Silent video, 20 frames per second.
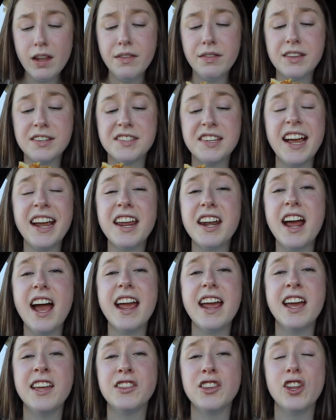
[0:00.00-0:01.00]
The second
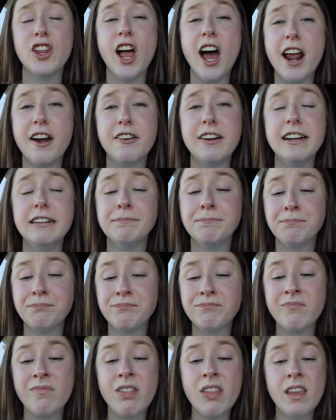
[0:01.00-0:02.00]
I hit the lottery,
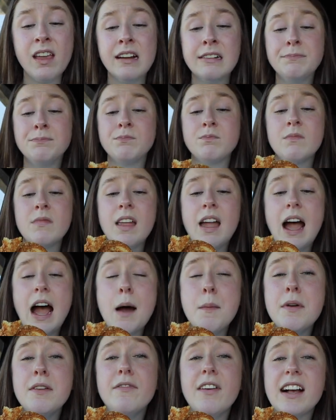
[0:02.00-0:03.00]

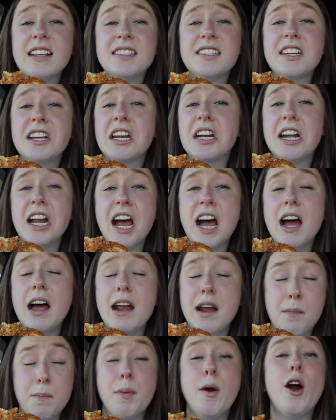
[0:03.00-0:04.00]
I'm investing in a
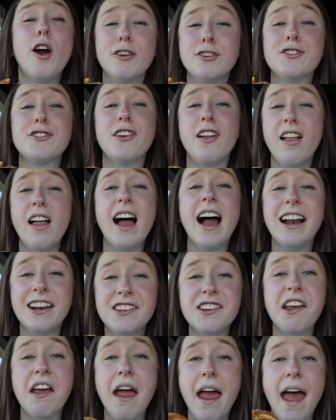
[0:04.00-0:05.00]
personal
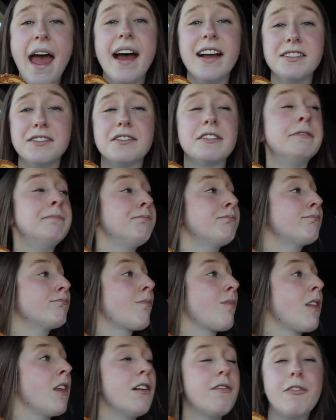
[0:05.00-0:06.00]
Auntie Anne's
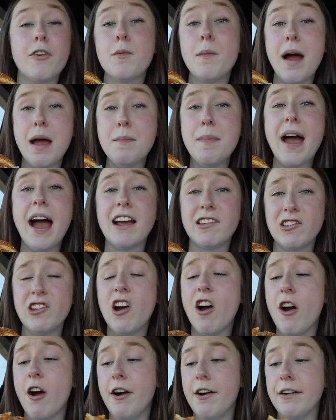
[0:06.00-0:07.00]
for my
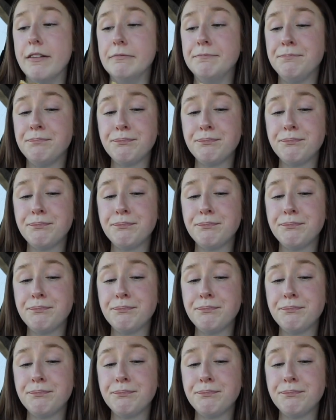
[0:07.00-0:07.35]
backyard.